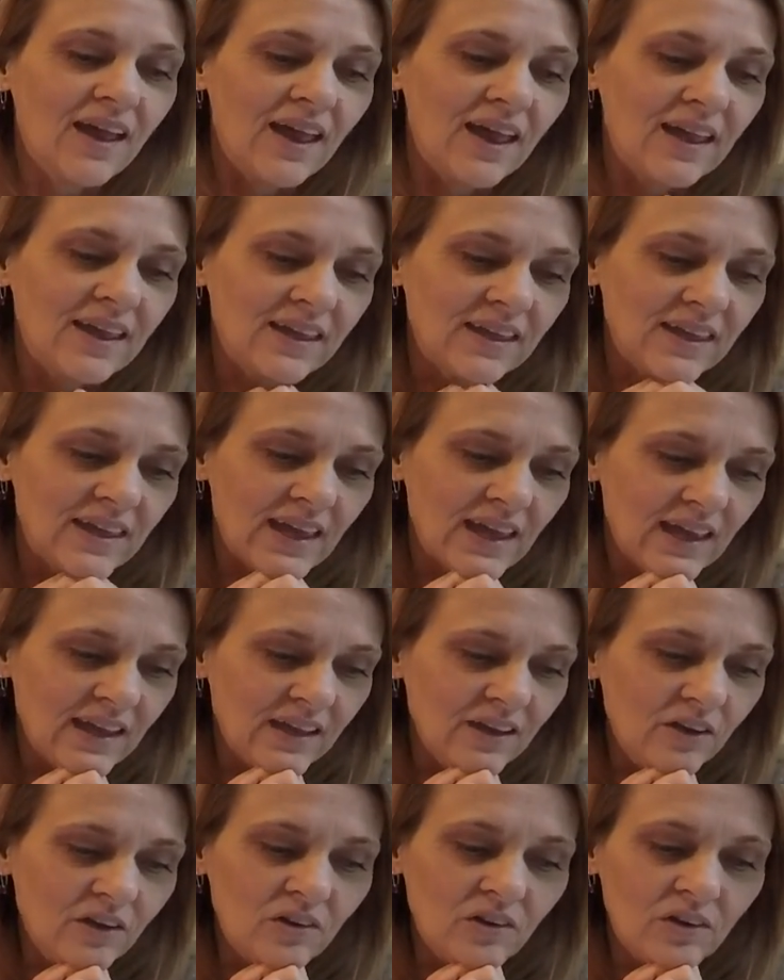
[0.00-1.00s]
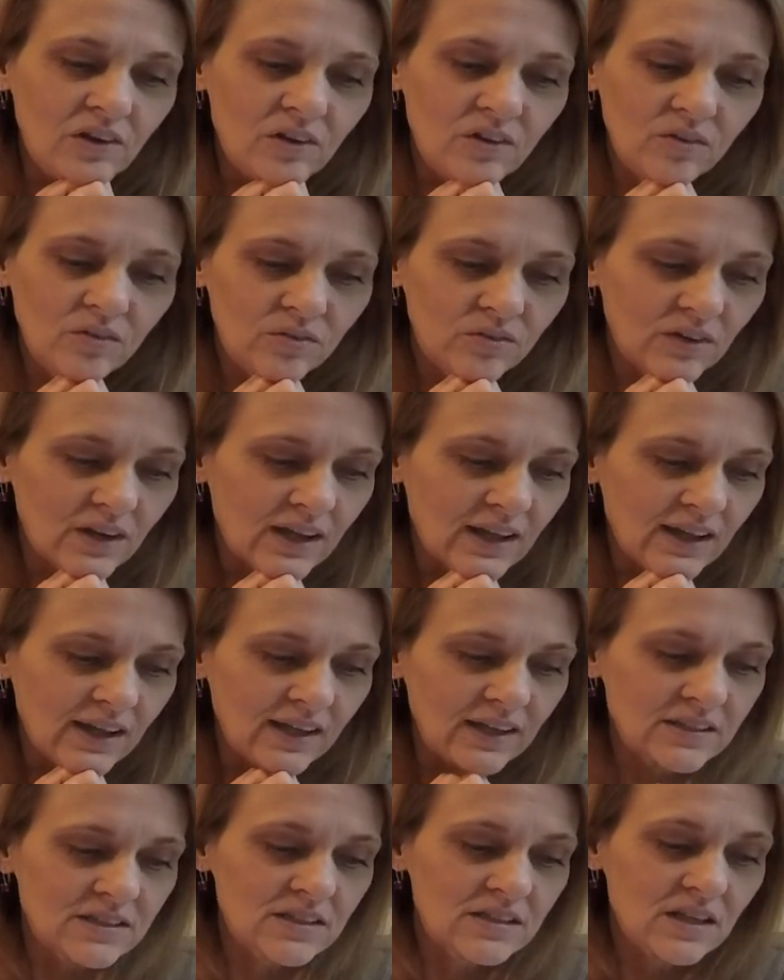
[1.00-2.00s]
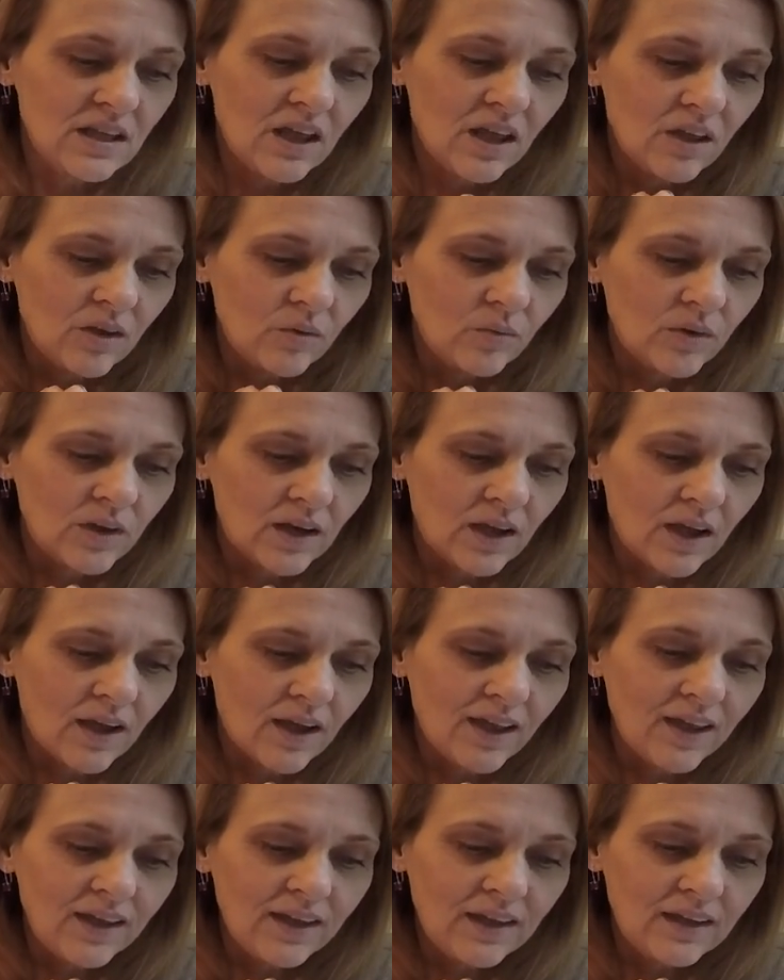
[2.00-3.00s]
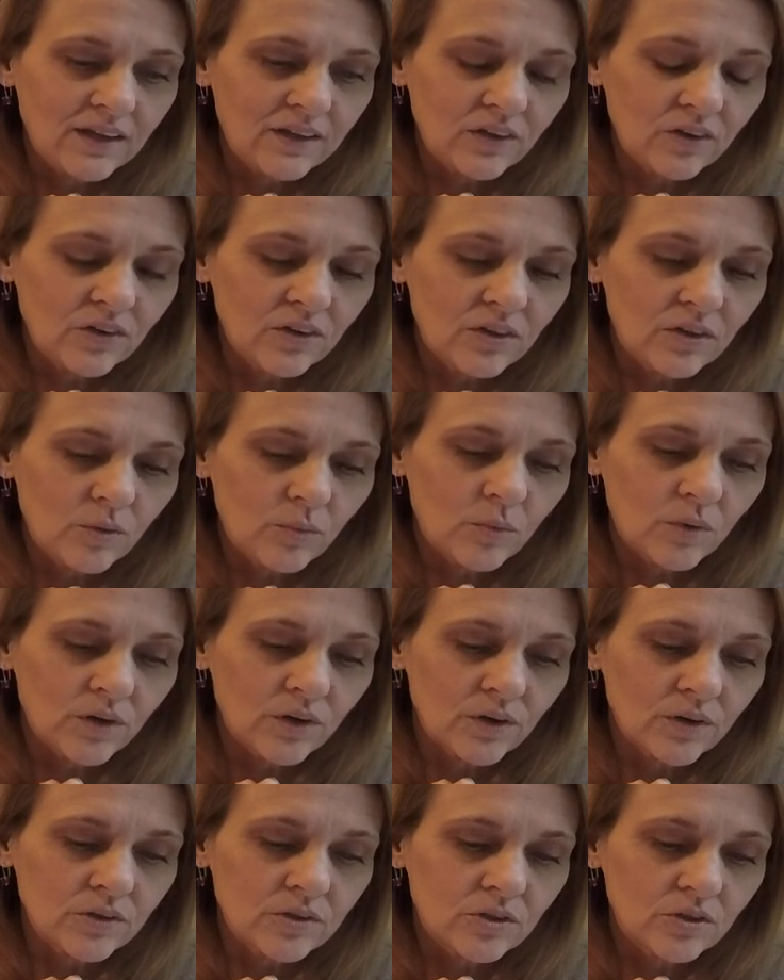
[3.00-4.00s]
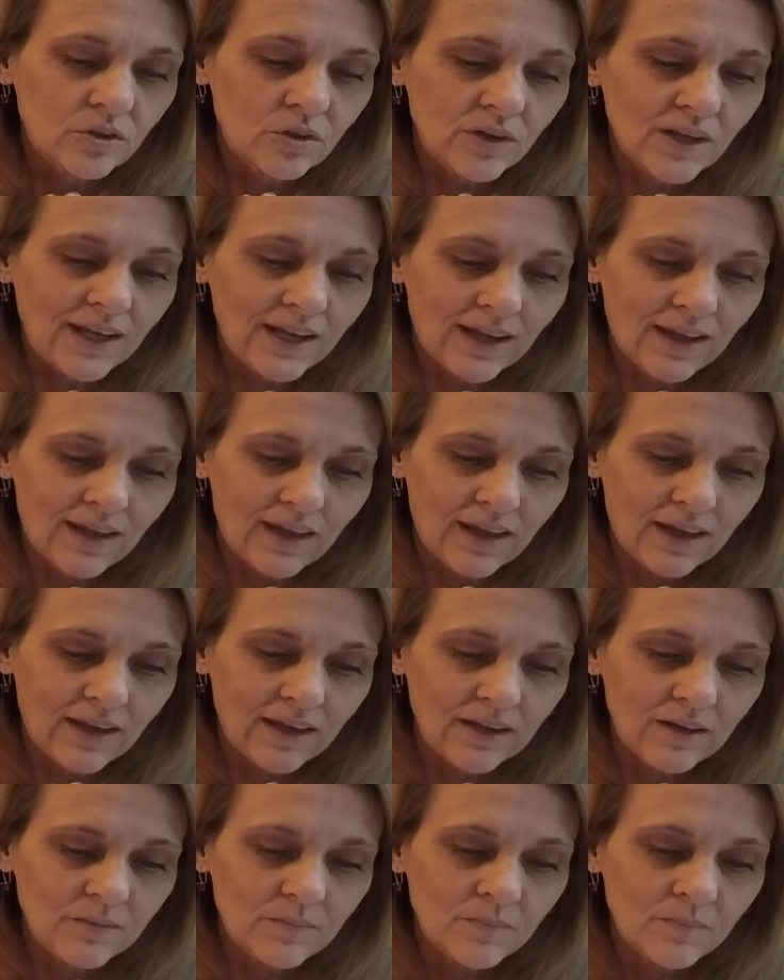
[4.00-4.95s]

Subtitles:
And Gail writes, when I hear the word create,